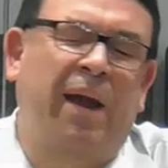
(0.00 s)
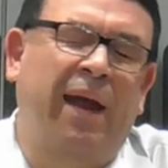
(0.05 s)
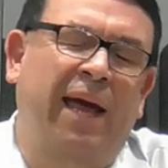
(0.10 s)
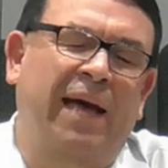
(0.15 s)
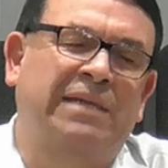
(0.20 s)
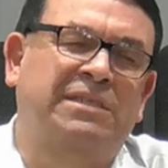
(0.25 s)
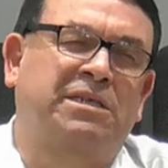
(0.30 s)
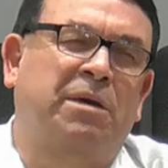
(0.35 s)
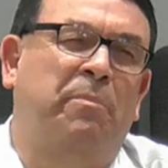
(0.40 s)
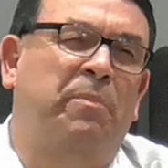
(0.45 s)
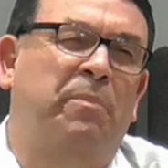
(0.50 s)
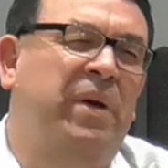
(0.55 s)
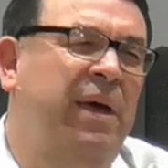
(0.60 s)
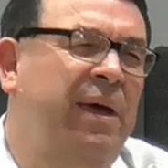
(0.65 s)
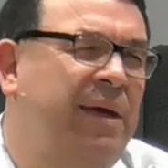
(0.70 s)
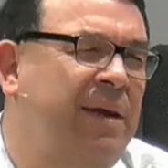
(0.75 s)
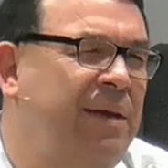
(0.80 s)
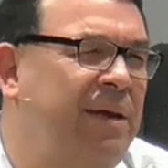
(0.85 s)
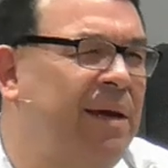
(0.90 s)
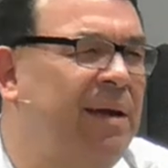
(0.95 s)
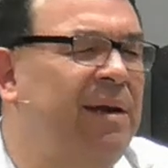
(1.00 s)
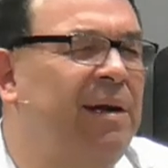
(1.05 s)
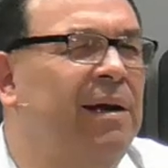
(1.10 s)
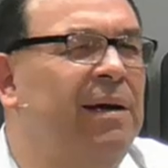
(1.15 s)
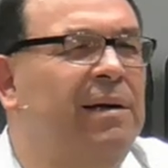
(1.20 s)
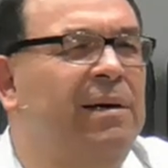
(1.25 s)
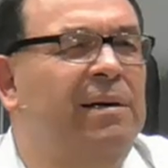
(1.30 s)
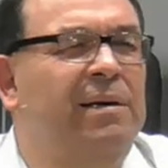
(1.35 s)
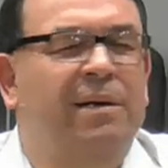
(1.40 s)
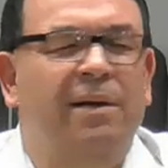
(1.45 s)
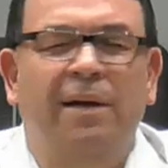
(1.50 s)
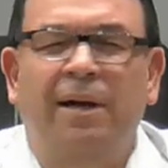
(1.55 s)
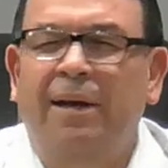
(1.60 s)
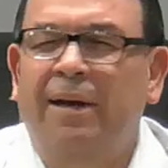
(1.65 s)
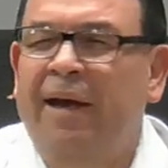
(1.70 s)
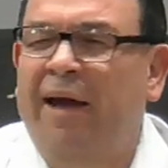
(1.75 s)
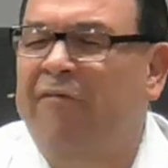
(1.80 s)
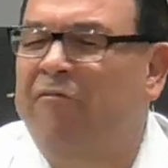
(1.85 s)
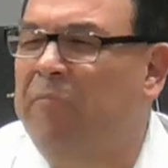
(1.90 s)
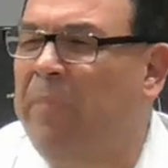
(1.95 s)
has opinion.
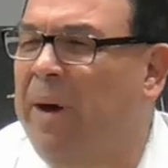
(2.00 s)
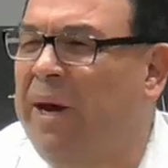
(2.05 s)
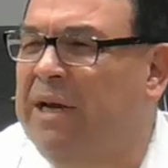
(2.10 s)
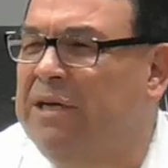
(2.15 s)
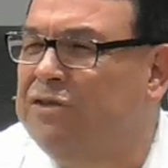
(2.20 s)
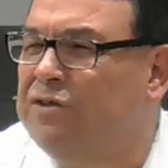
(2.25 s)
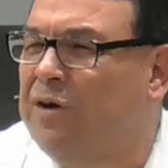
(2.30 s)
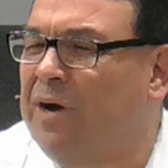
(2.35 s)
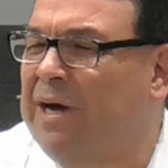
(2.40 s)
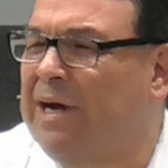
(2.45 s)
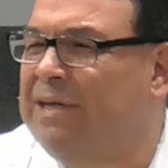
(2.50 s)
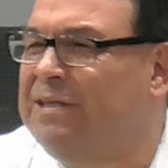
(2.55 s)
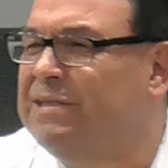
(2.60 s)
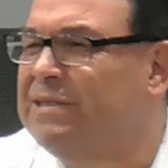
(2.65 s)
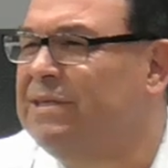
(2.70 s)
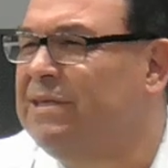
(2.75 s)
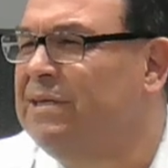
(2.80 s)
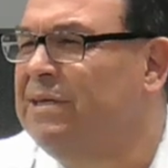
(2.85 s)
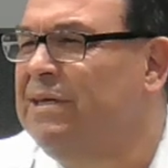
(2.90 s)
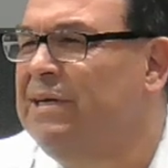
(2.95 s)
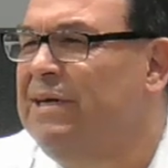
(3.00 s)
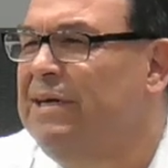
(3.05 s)
Everybody tries to,